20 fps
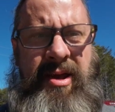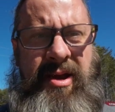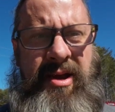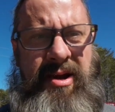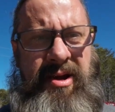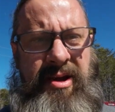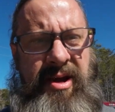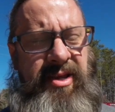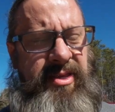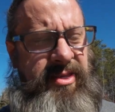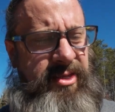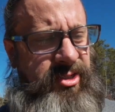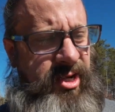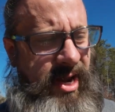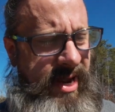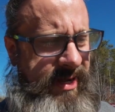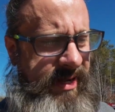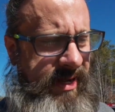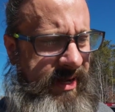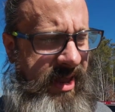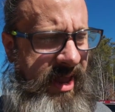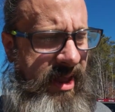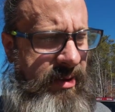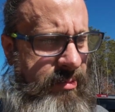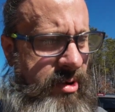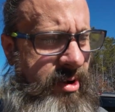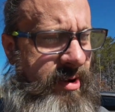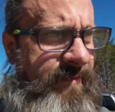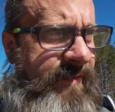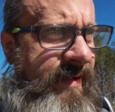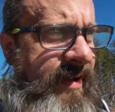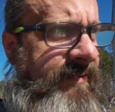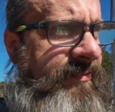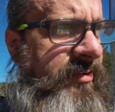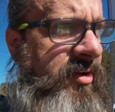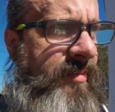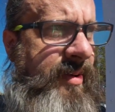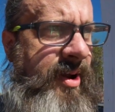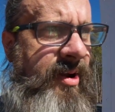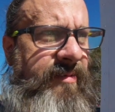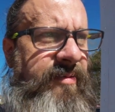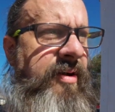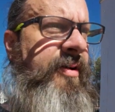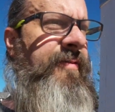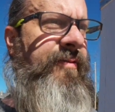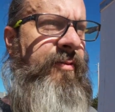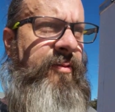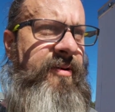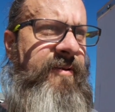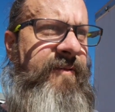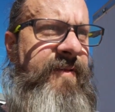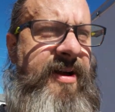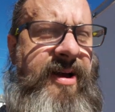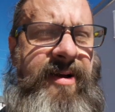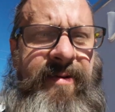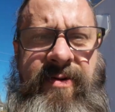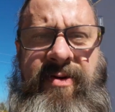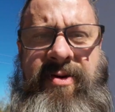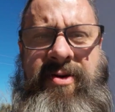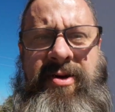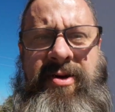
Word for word: All right, the jacket came off after about four or five.